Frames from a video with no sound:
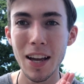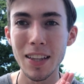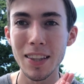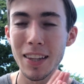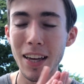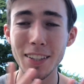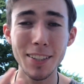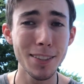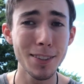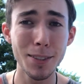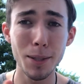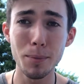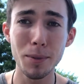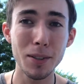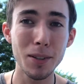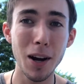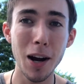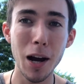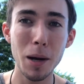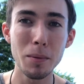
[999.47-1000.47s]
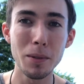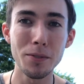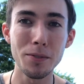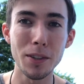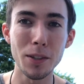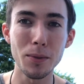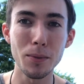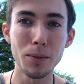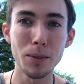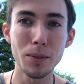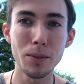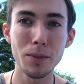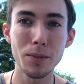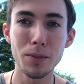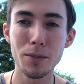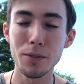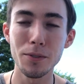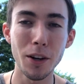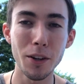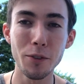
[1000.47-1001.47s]
Like and subscribe if this was
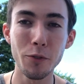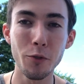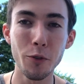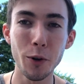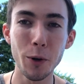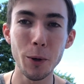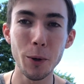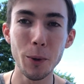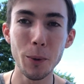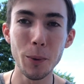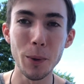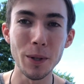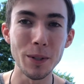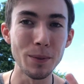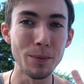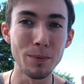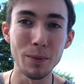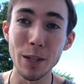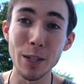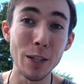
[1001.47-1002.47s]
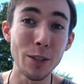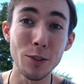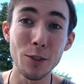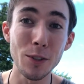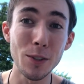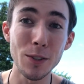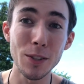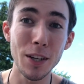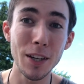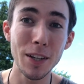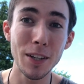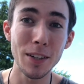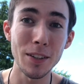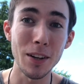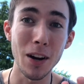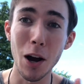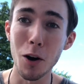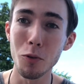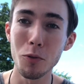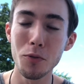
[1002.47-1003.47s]
fun for you and interesting
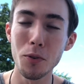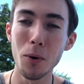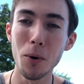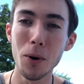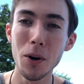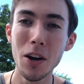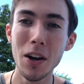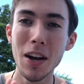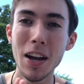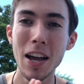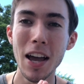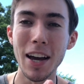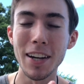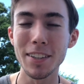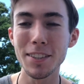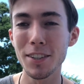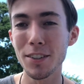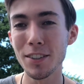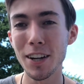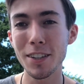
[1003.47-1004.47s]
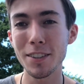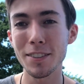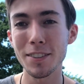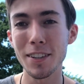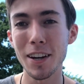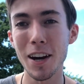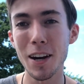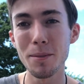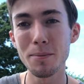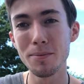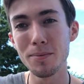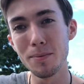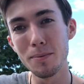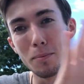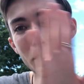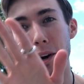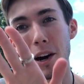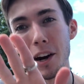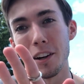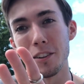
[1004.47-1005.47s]
or helpful. And until next time,
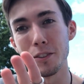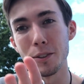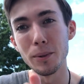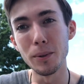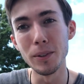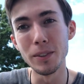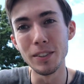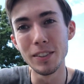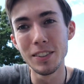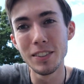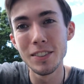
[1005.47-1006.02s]
bye everyone.